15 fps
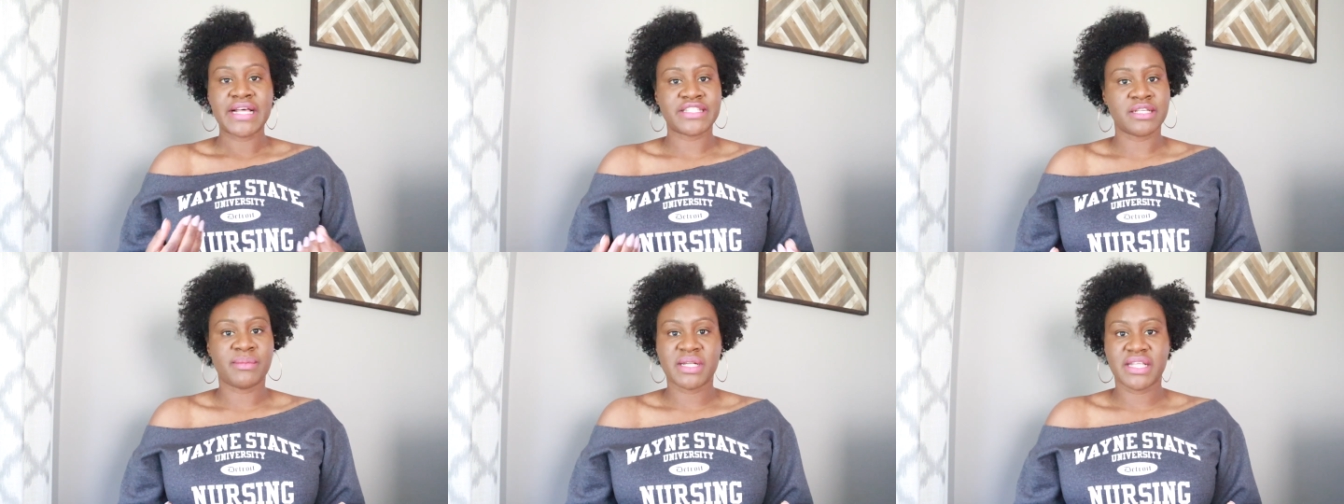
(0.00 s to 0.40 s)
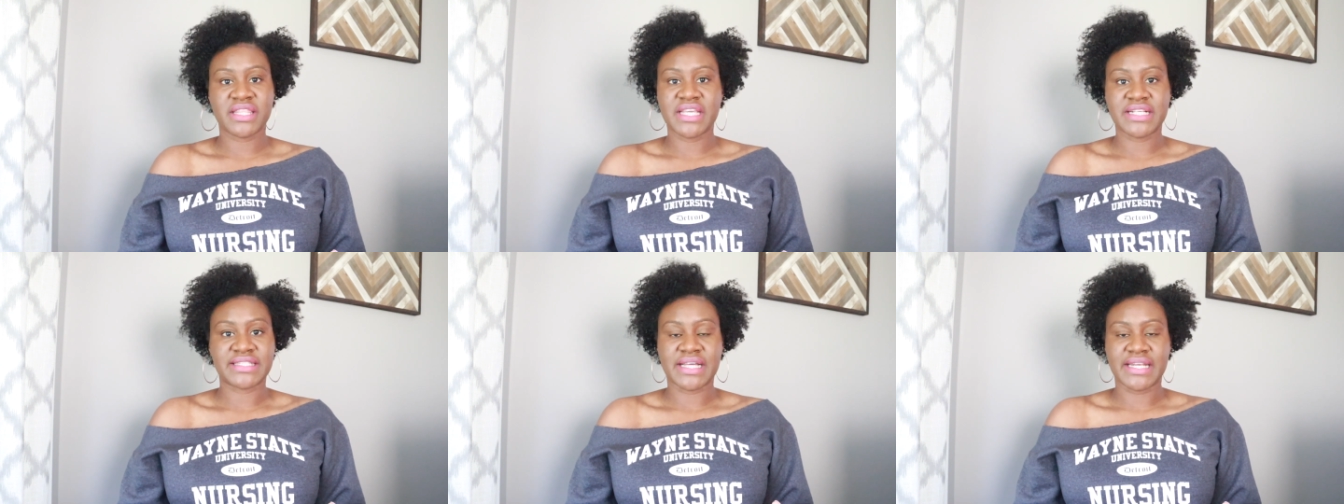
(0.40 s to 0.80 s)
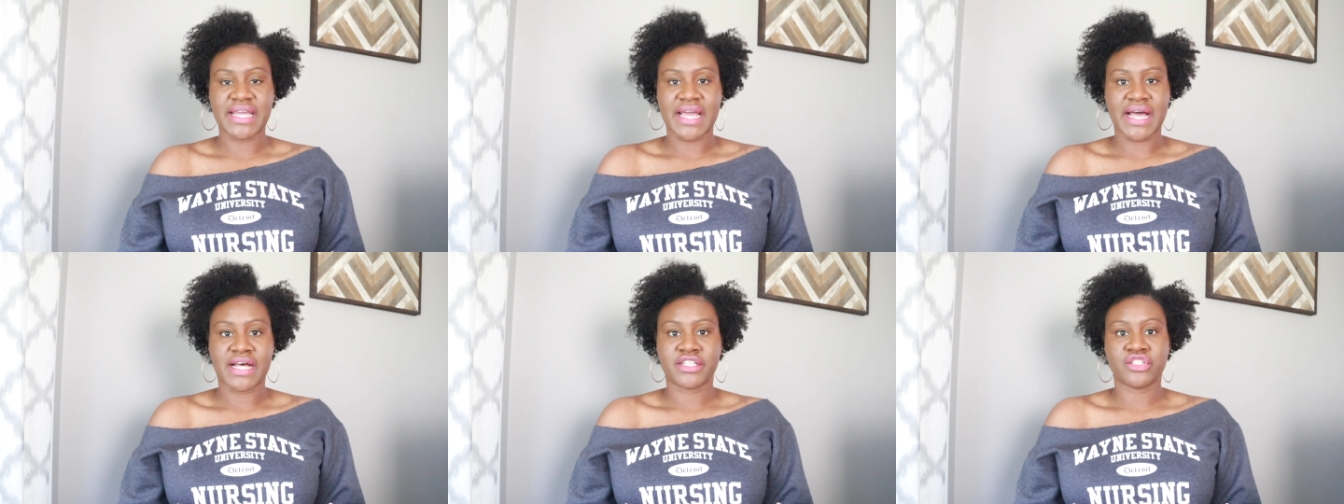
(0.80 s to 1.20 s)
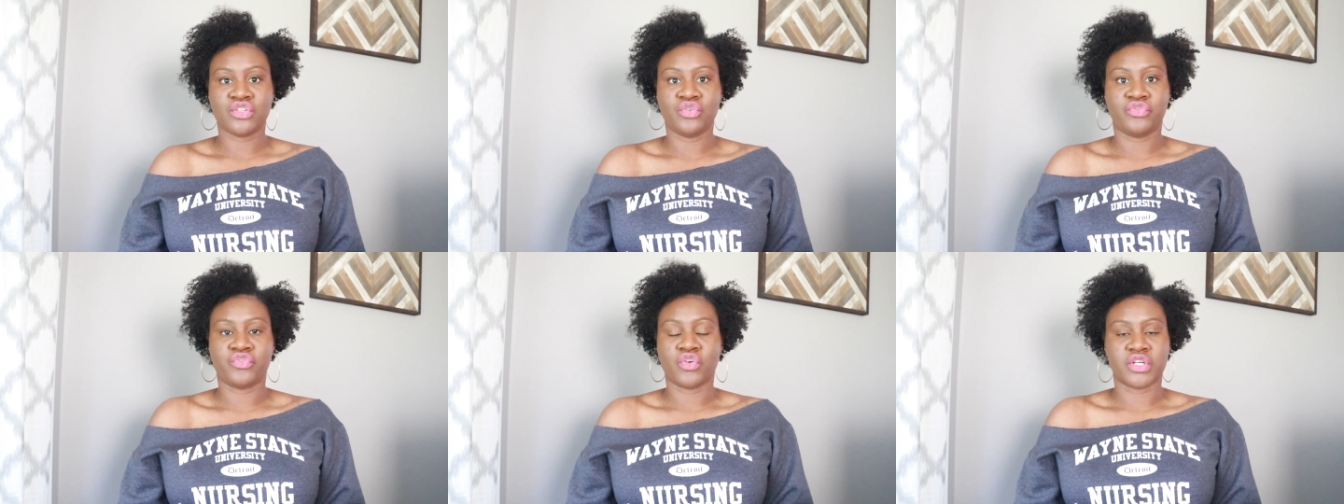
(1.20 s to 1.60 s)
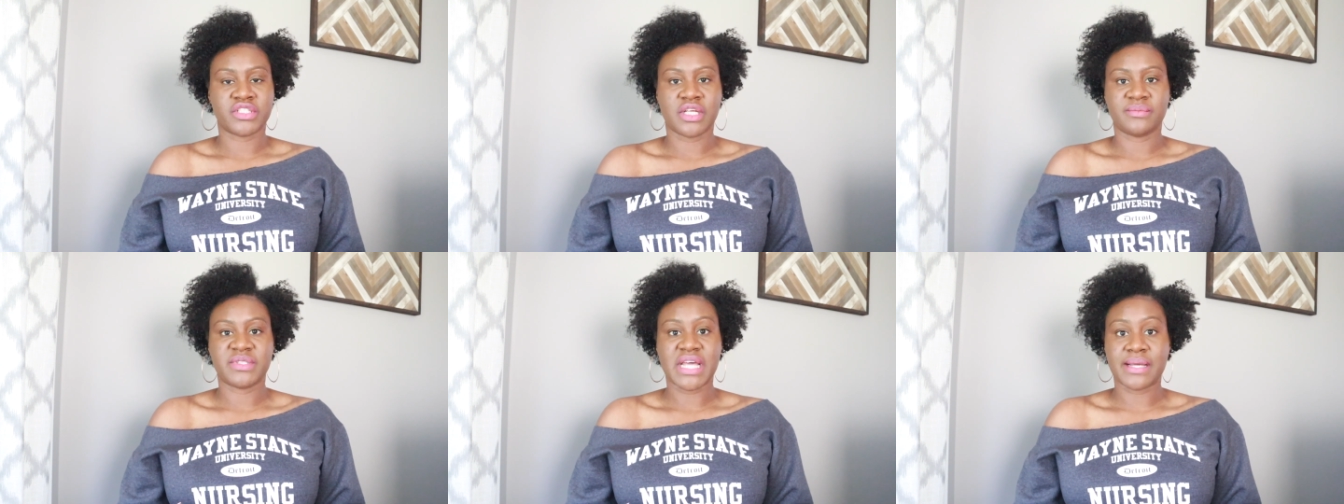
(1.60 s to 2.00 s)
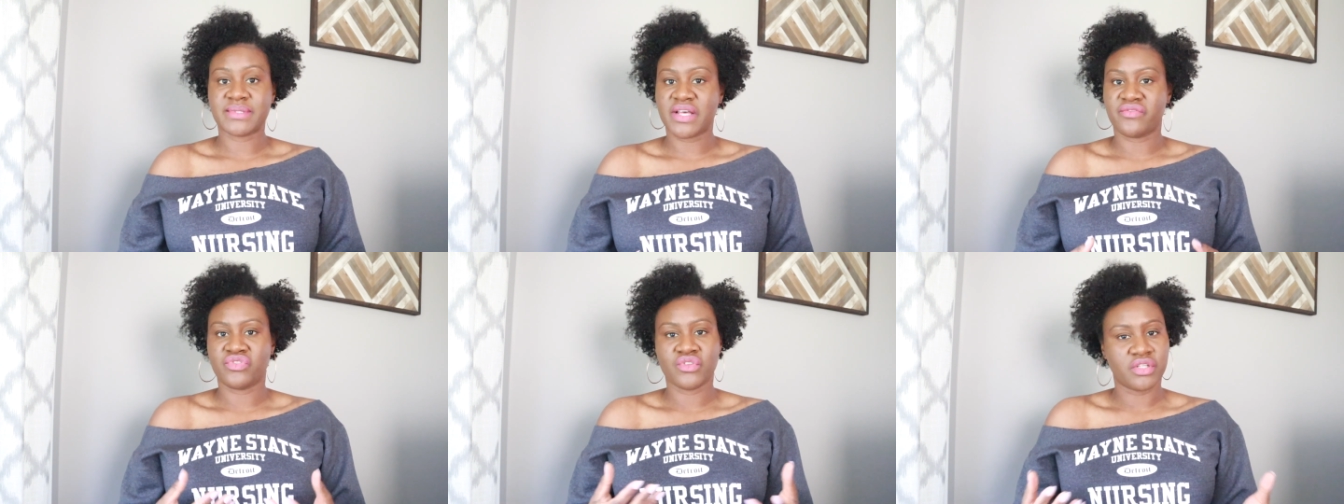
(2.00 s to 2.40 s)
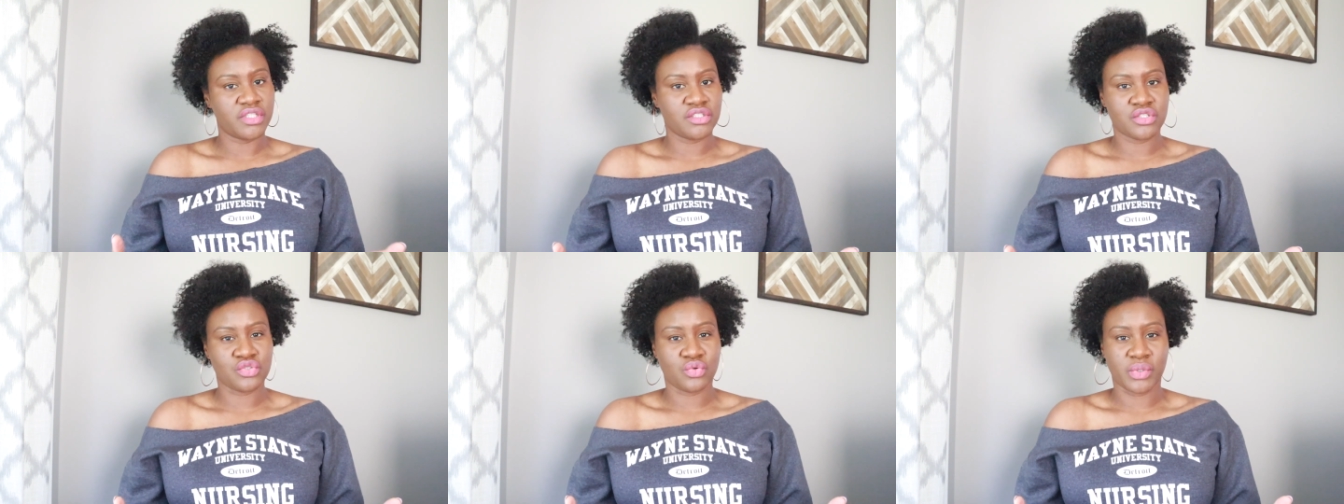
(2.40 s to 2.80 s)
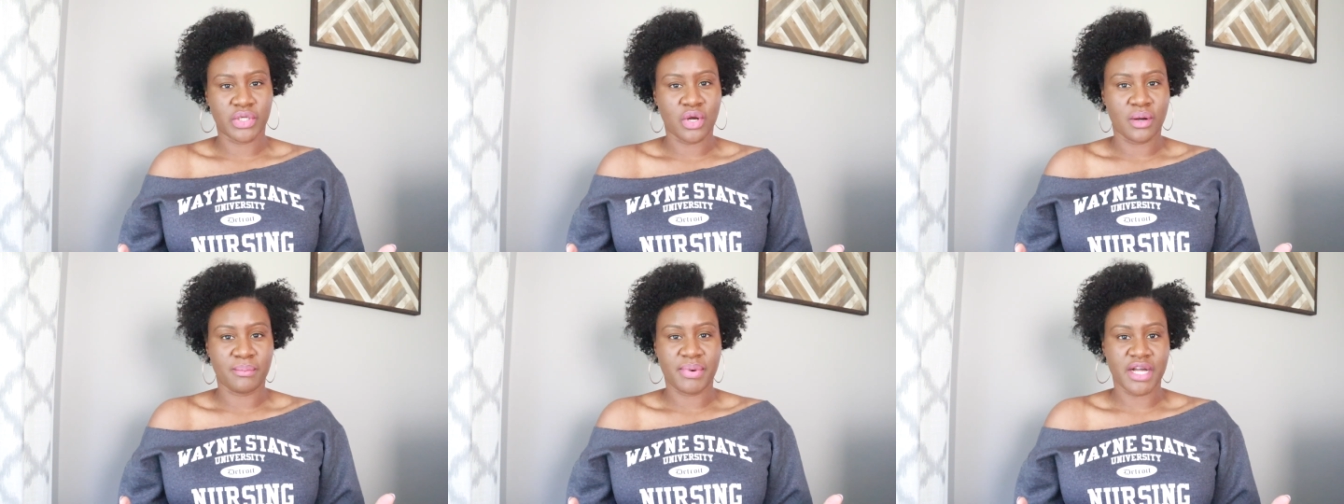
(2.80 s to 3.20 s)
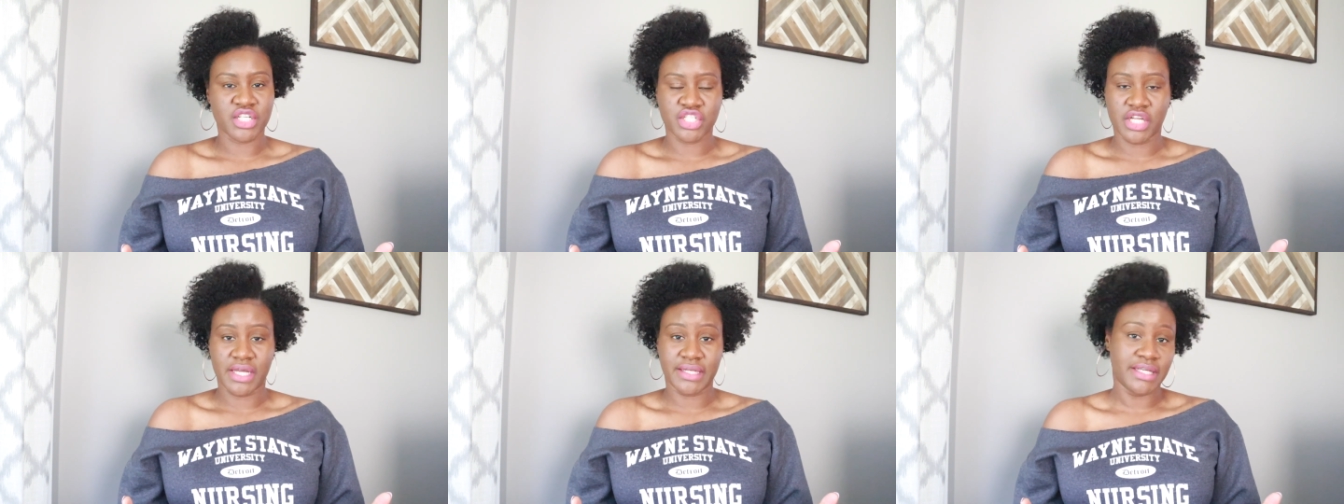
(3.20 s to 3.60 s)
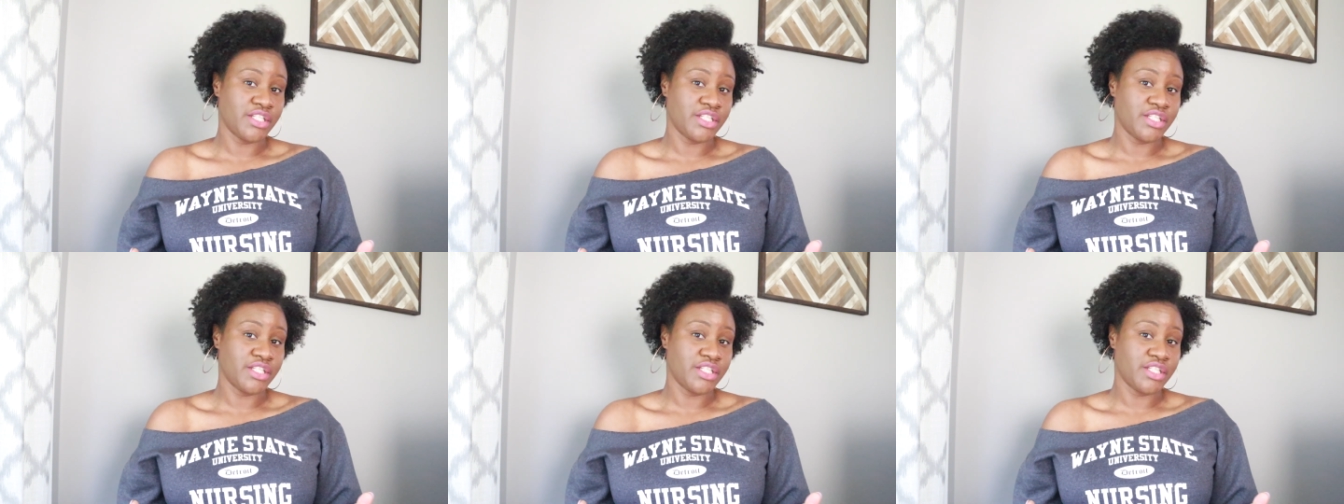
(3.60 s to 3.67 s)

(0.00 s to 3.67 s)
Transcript: And some of the things that they ask you for sometimes have nothing to do with compassion.